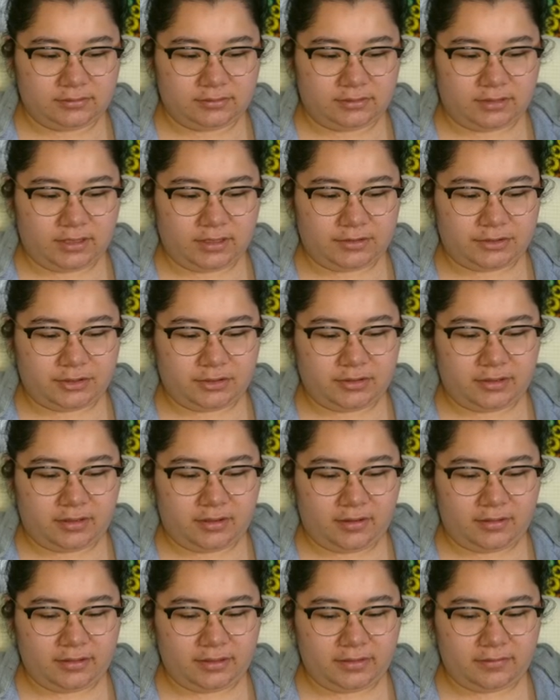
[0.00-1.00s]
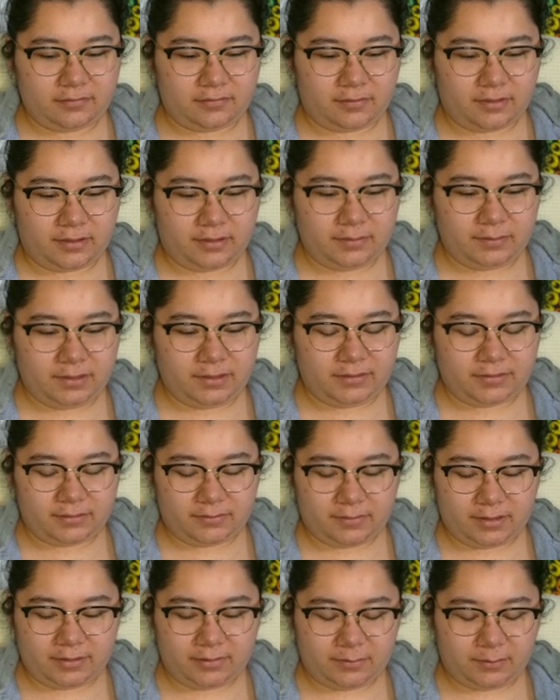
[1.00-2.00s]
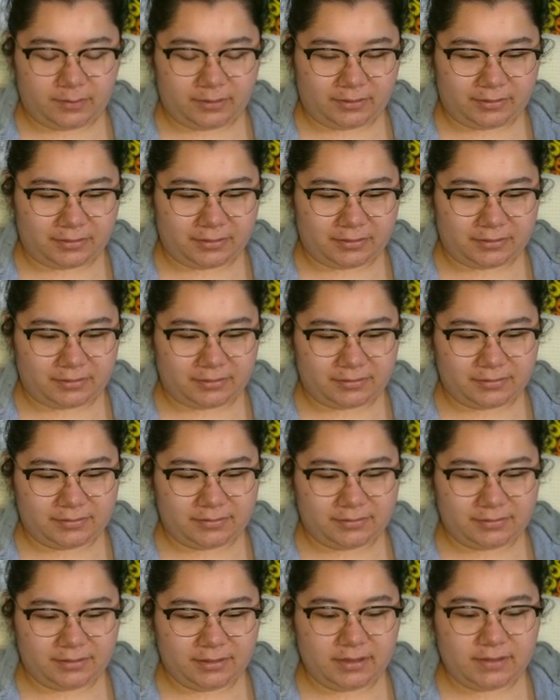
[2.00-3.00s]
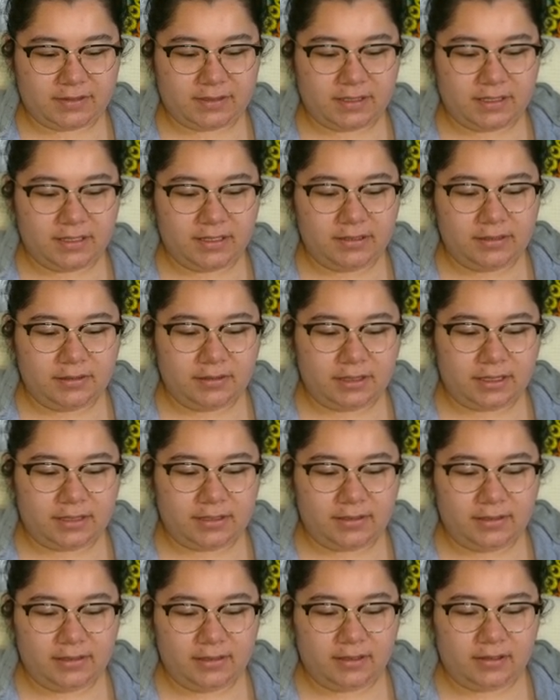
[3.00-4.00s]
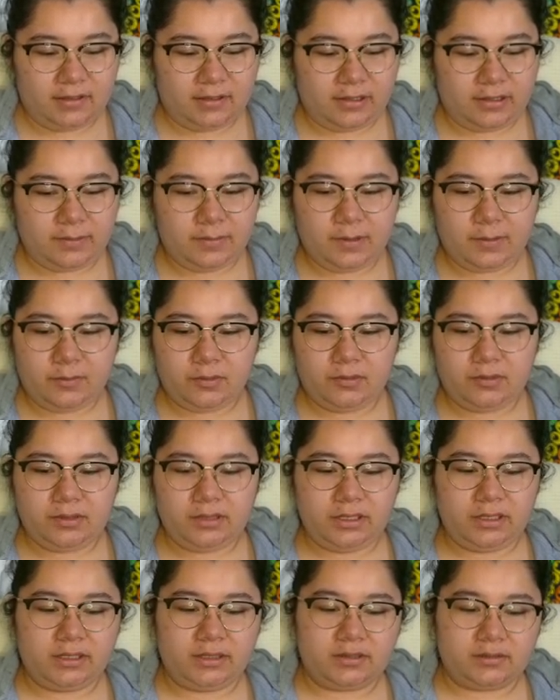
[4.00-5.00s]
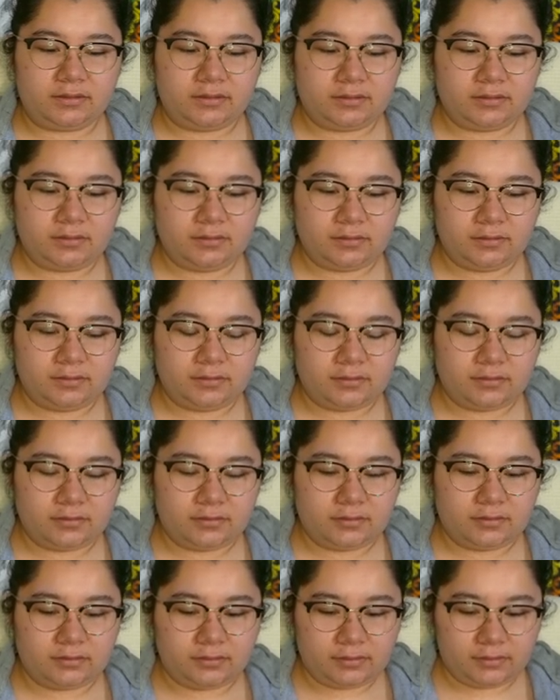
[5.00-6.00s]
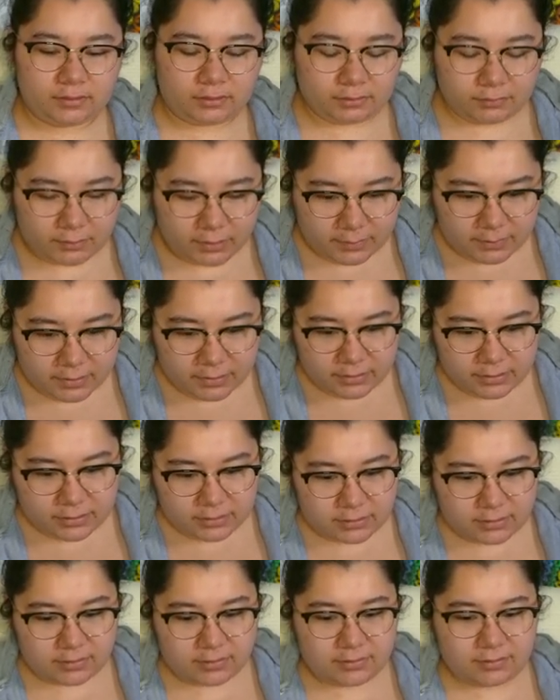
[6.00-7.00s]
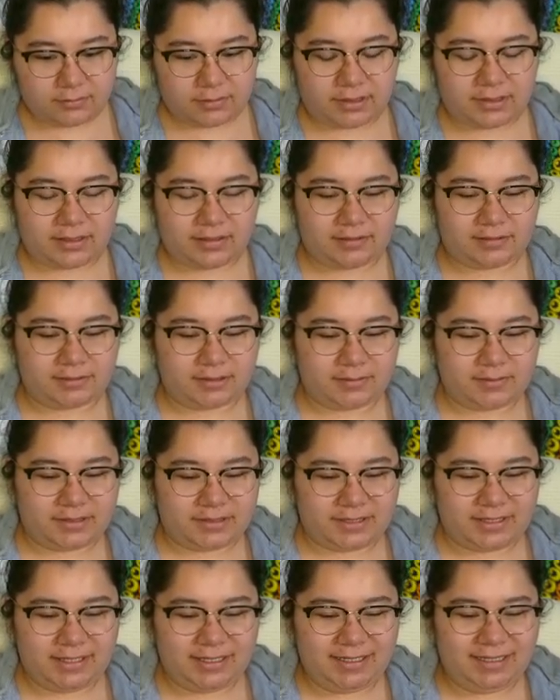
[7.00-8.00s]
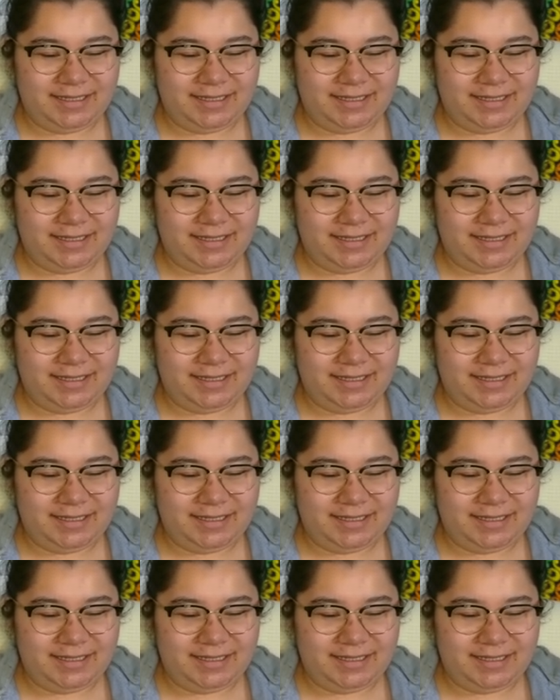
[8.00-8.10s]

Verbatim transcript: They should call it Wannabe Tomato Burger. Because, okay, a lot of people, like, grimace. Wait, not grimace.